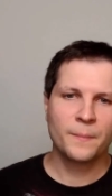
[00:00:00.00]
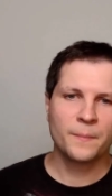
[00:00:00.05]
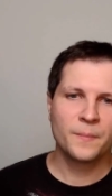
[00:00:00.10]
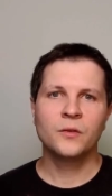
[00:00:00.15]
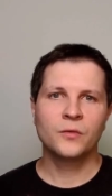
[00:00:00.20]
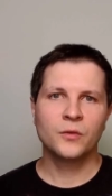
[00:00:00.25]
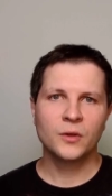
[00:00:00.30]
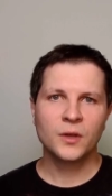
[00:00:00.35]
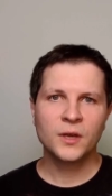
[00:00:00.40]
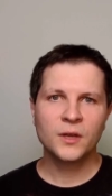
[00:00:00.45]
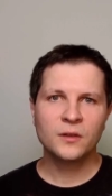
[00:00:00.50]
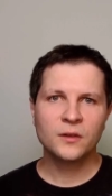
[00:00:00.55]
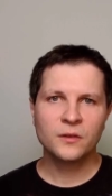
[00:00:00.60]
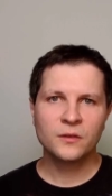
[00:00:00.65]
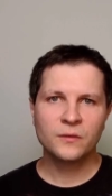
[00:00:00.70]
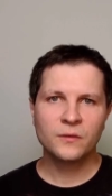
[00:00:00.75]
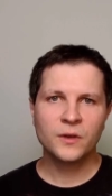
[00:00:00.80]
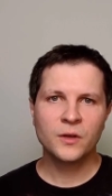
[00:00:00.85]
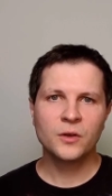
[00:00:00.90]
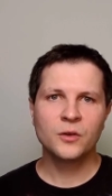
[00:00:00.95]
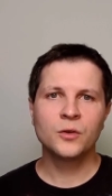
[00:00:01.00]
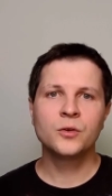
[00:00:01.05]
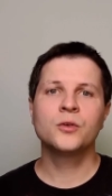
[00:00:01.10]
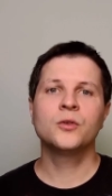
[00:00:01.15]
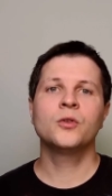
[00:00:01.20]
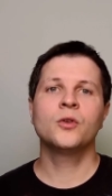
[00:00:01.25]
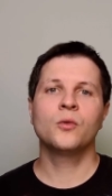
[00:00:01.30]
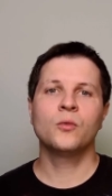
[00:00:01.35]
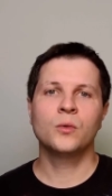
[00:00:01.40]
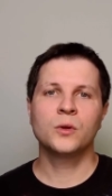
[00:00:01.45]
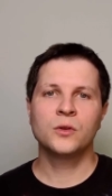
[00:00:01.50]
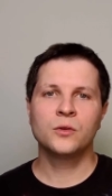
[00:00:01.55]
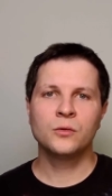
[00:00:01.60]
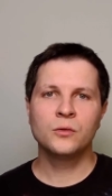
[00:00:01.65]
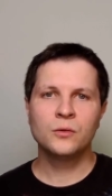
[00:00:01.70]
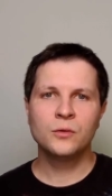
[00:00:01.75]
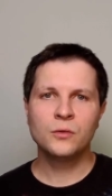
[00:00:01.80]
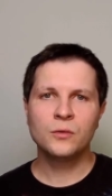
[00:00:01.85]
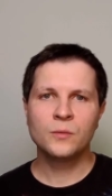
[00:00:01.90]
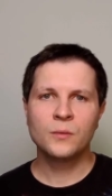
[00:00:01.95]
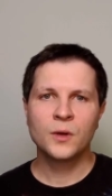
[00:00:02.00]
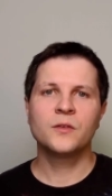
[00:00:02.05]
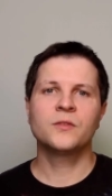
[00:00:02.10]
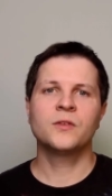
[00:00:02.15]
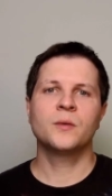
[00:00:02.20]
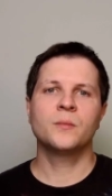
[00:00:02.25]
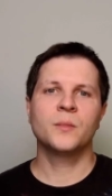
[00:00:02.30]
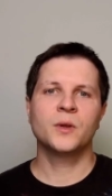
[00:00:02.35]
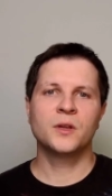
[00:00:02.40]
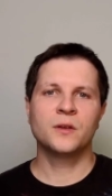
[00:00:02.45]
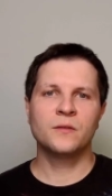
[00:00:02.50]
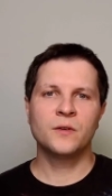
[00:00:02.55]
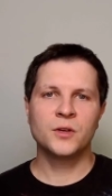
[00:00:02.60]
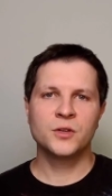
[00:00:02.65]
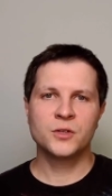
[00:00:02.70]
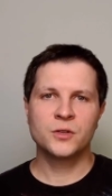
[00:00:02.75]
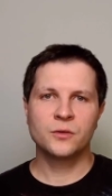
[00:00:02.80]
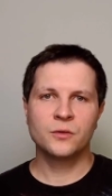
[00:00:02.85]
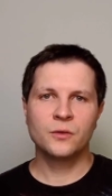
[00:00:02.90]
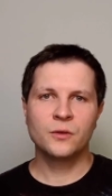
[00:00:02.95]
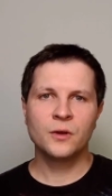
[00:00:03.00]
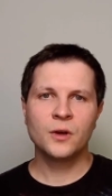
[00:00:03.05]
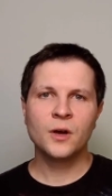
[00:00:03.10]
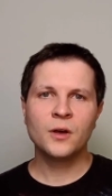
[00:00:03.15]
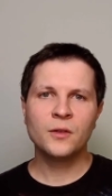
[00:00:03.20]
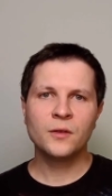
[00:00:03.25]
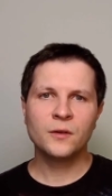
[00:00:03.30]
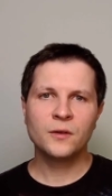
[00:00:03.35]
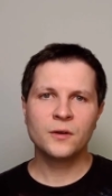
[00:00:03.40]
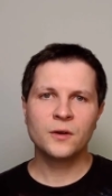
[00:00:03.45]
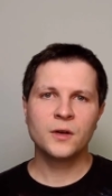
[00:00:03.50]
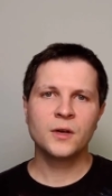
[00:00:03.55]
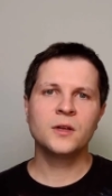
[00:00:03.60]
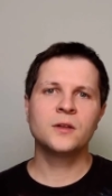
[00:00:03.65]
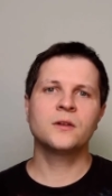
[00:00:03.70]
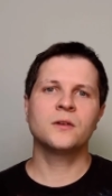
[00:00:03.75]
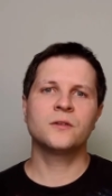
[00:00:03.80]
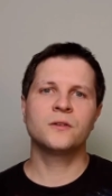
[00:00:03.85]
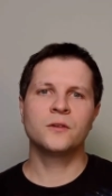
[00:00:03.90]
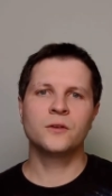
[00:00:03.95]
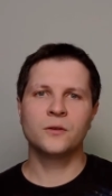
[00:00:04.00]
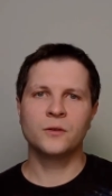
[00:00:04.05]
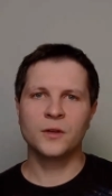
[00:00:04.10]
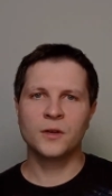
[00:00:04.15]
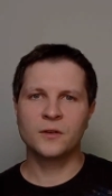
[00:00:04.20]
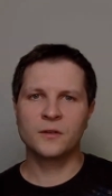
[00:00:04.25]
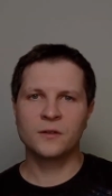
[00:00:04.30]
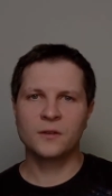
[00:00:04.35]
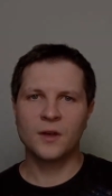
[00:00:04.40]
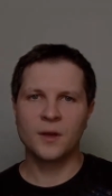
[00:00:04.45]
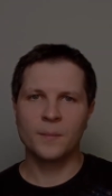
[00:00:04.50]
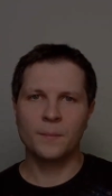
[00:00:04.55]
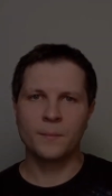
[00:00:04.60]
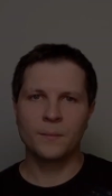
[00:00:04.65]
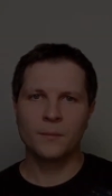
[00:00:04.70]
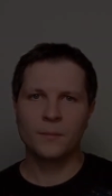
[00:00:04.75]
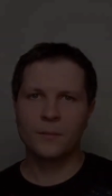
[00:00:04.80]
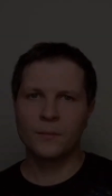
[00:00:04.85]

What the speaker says: If you like this video, you know what to do. Give some motivation to the author, and I'll see you next time.